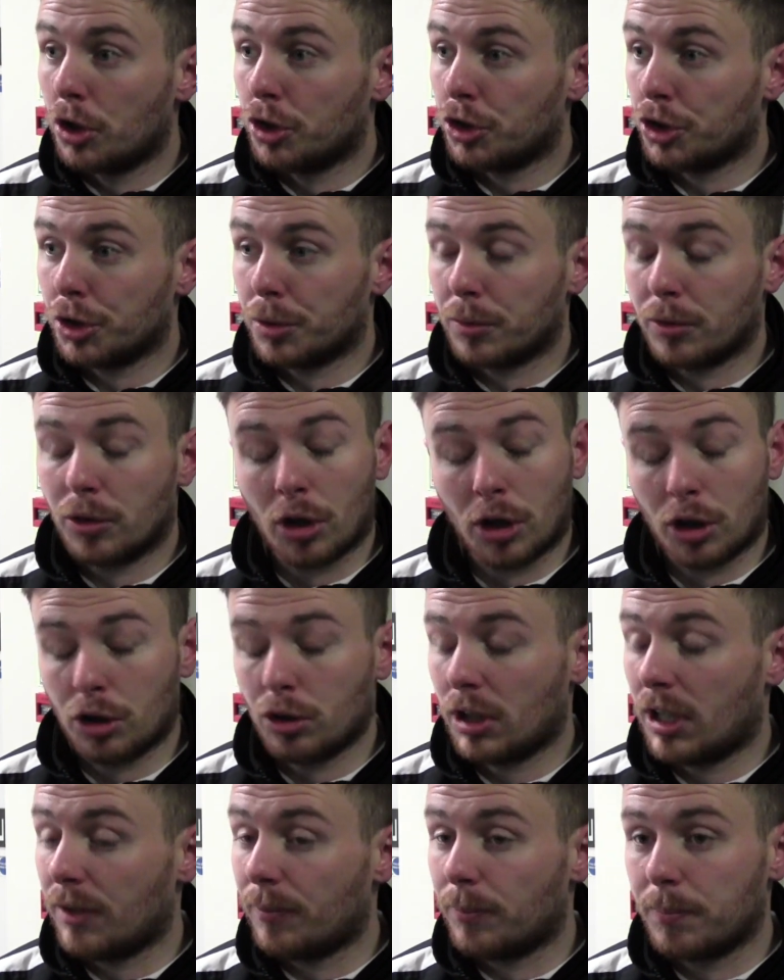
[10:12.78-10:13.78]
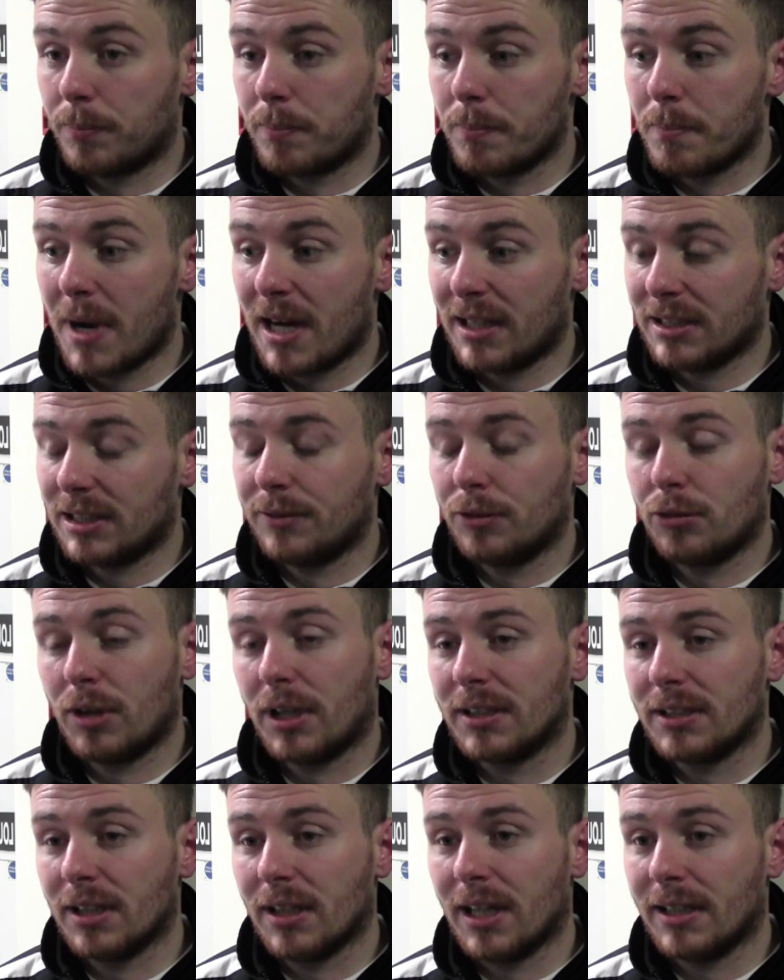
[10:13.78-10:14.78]
So we've got to give massive
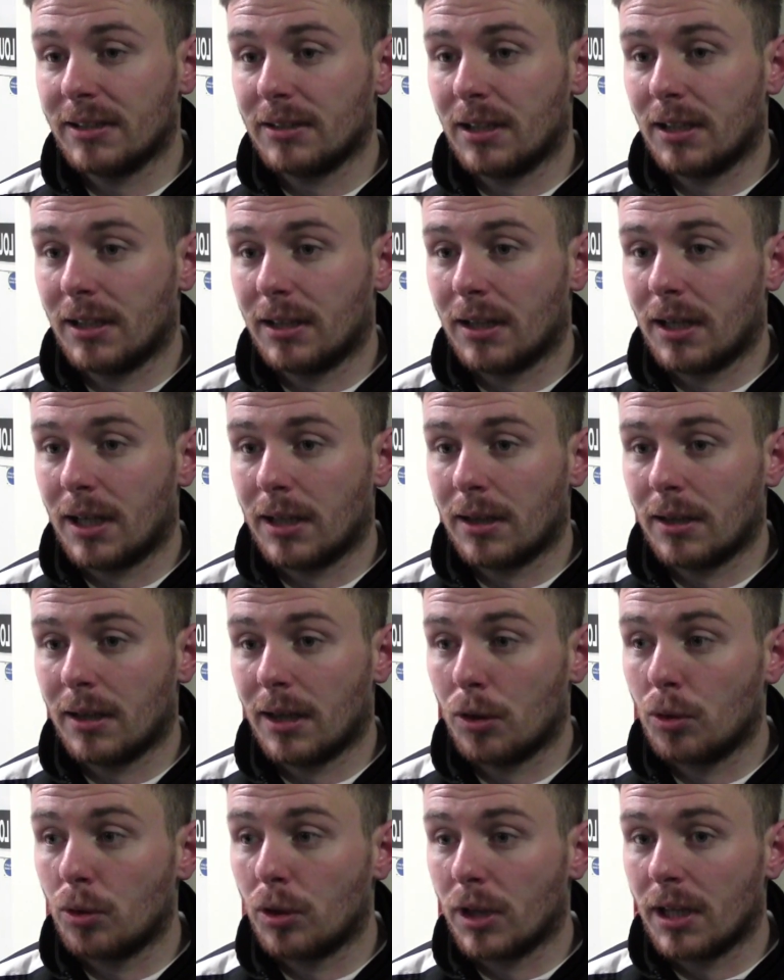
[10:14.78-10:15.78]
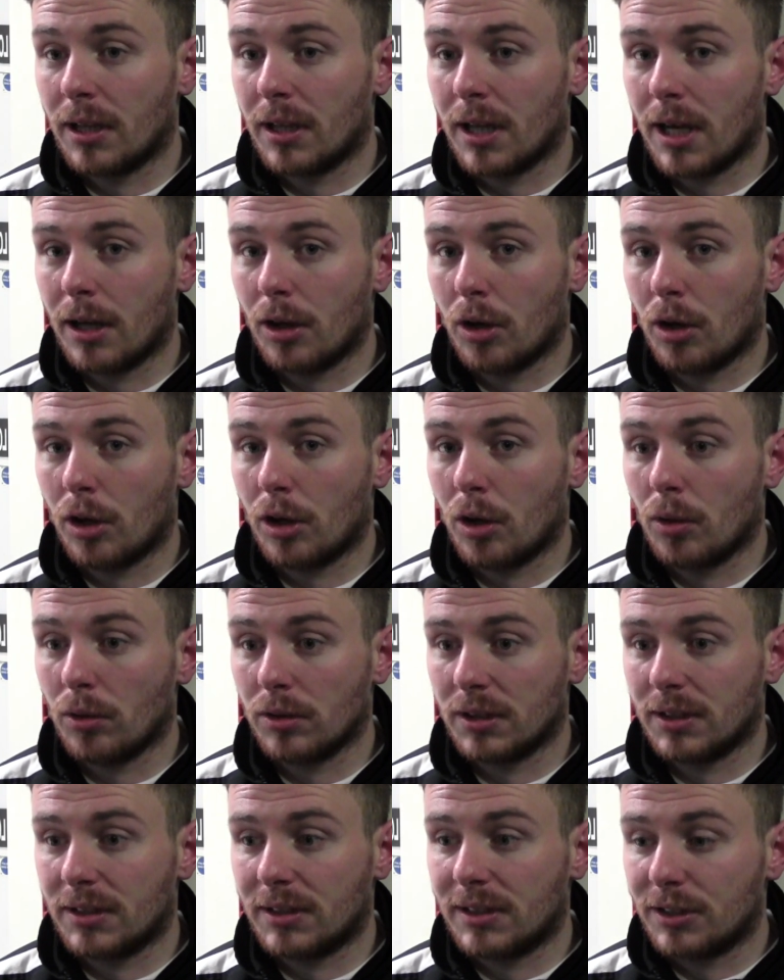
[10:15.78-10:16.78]
credit to Leicester. I think they hung in there and got a goal
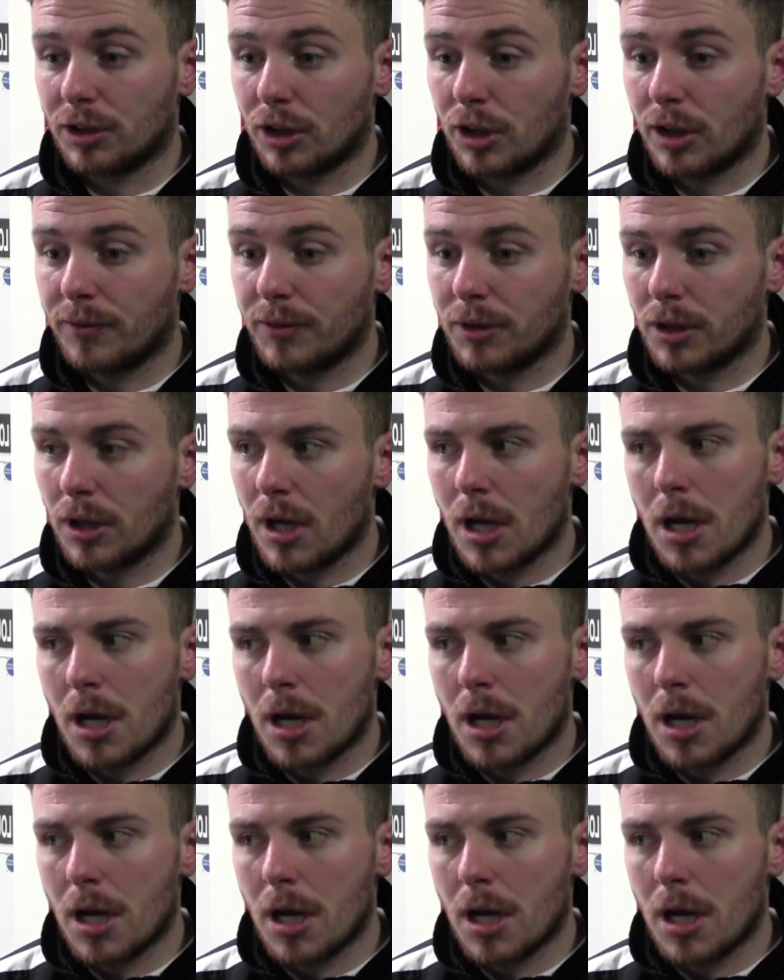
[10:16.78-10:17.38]
they deserved.